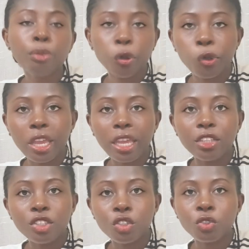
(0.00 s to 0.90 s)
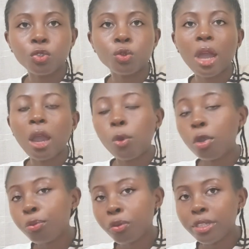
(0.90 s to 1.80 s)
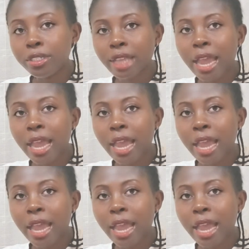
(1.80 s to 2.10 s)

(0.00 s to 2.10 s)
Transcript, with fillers: plugin to our WordPress